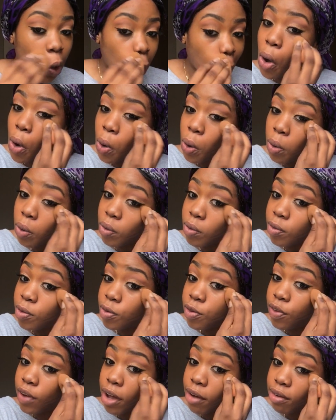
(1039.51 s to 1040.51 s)
Oh,
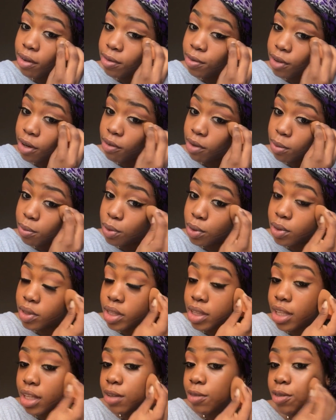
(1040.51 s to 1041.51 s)
very, very
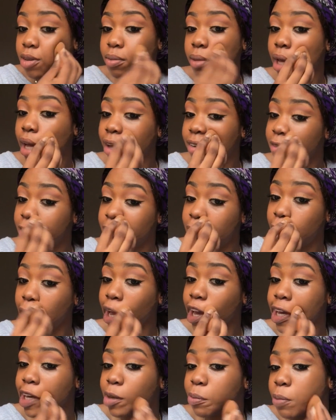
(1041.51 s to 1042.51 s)
important thing for me. I feel
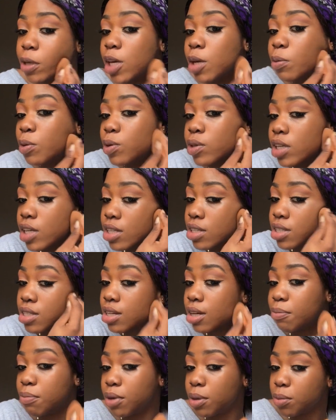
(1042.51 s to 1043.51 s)
like people need
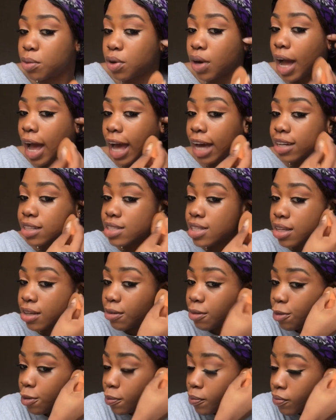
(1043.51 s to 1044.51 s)
to be more active
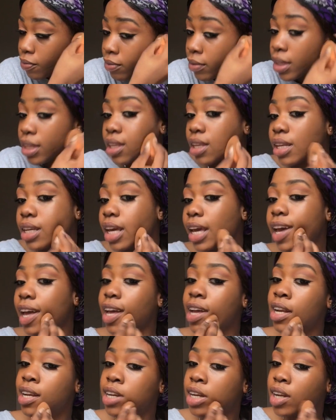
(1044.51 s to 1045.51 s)

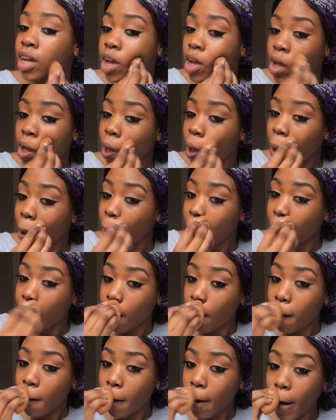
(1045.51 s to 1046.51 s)
in
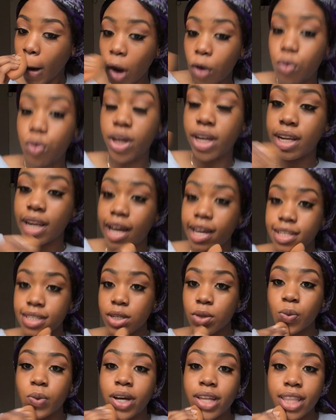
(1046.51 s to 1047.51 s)

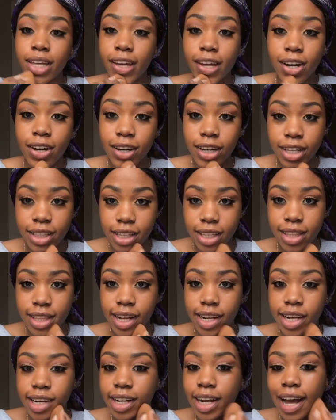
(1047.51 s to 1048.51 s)
realizing where they are in the
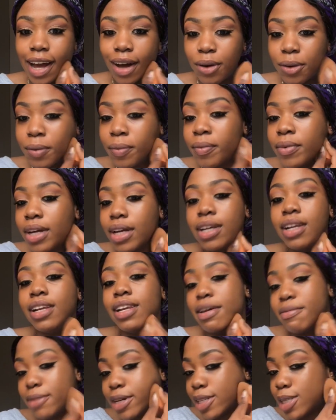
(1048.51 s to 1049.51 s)
then and now.
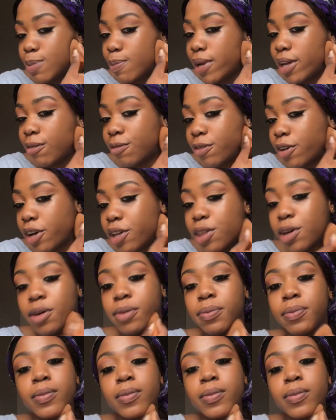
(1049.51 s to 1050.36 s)
Let me explain further.